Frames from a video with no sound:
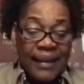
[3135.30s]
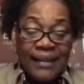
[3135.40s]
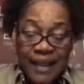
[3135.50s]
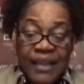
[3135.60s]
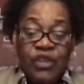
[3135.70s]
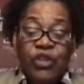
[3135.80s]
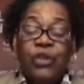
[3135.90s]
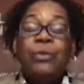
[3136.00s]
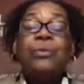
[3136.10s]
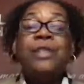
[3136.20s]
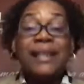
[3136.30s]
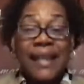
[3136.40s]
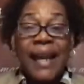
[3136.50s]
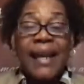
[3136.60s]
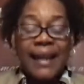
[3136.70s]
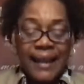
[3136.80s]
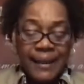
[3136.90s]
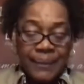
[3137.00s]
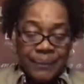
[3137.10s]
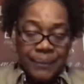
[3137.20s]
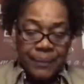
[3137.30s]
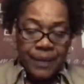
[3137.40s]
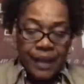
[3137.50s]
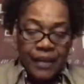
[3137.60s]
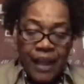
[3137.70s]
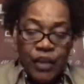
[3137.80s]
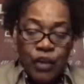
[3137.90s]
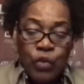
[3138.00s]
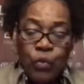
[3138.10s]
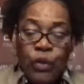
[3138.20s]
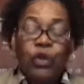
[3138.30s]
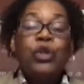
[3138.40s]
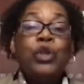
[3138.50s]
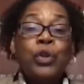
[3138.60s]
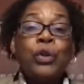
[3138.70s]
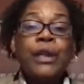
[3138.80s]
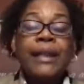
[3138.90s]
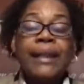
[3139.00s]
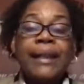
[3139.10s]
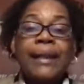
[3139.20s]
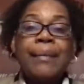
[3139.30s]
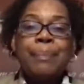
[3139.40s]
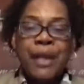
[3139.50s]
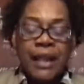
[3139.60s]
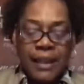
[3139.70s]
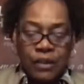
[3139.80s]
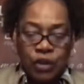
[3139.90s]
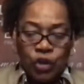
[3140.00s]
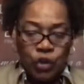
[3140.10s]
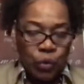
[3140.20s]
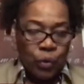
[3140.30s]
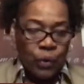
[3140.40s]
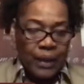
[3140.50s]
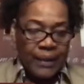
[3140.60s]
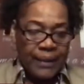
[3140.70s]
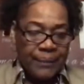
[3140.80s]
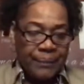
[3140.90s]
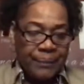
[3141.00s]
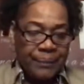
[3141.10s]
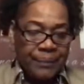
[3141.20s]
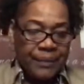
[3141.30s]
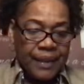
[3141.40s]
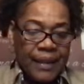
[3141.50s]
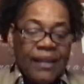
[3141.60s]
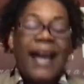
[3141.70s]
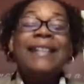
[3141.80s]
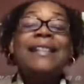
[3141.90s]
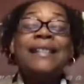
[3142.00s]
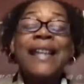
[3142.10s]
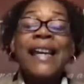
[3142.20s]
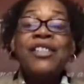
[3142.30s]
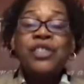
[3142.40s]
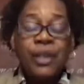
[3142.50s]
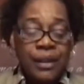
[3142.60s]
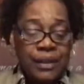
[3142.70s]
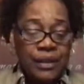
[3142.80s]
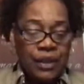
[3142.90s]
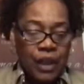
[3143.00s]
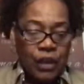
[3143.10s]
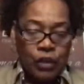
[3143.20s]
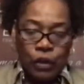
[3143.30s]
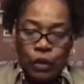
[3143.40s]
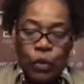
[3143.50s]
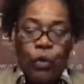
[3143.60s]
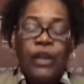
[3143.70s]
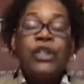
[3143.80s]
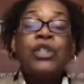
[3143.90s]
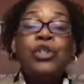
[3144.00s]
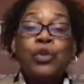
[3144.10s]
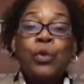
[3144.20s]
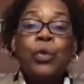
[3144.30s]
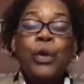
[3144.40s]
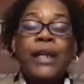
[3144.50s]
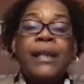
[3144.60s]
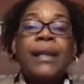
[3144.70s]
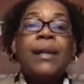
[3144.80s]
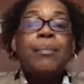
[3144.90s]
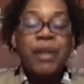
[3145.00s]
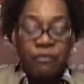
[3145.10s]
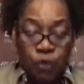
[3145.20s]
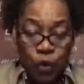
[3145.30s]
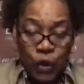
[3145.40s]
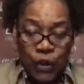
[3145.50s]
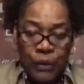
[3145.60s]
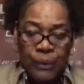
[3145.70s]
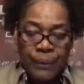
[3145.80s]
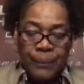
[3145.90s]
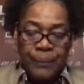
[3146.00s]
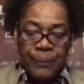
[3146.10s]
against you today that you will surely be destroyed. Like the nations the Lord destroyed before you,